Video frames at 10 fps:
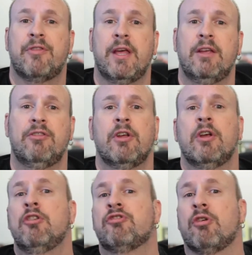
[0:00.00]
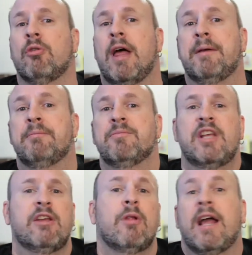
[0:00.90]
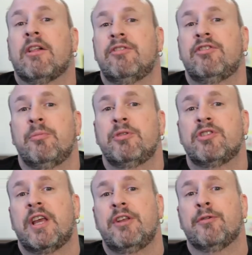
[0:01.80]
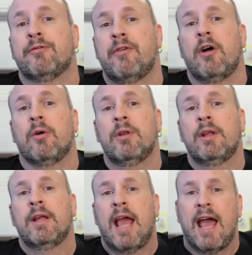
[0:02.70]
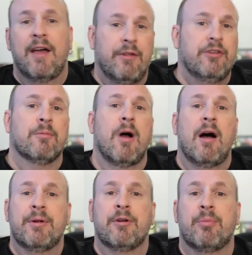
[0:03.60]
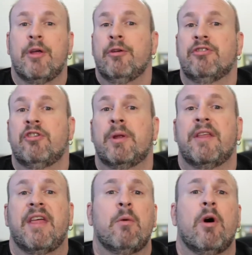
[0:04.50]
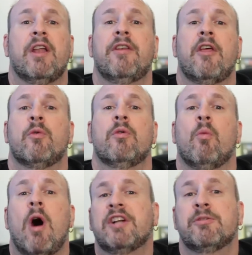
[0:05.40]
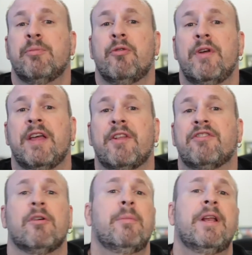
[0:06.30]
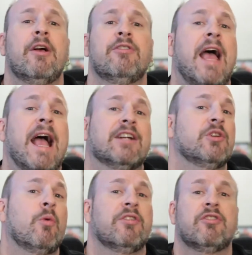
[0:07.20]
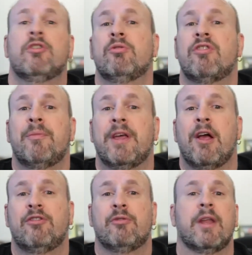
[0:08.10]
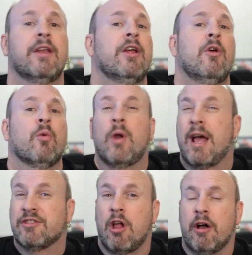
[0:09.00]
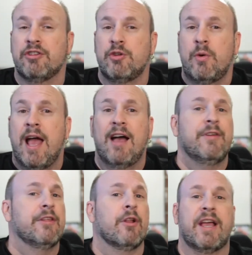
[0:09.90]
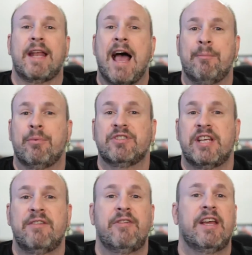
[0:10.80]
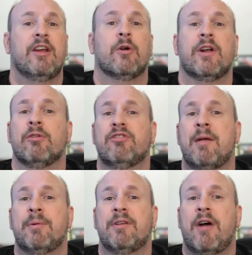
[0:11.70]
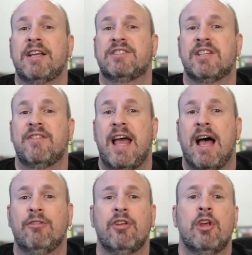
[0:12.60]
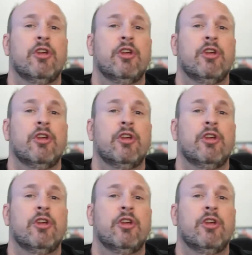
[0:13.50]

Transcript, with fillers: of things, so, like, say you like listening to music in your phone, and then your mom or your brother or somebody they want another room watch a movie, and then somebody else actually wants to do something else with it. As long as you have either like an Apple TV or any of those type of devices in the house,